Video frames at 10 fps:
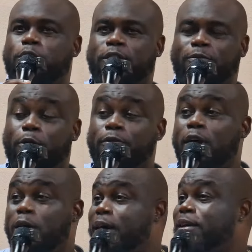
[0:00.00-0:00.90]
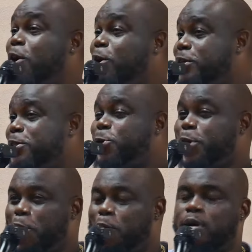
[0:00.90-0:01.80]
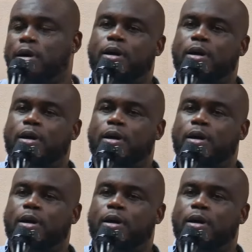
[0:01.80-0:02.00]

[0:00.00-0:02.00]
Joseph, both young and not so young,